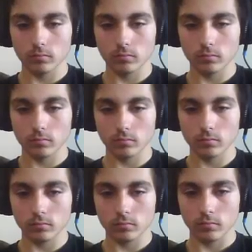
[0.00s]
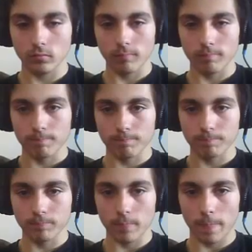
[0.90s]

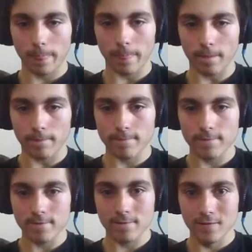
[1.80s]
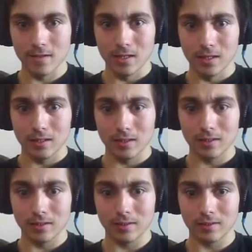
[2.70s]

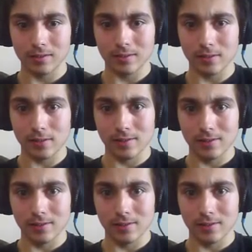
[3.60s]
(no one is talking)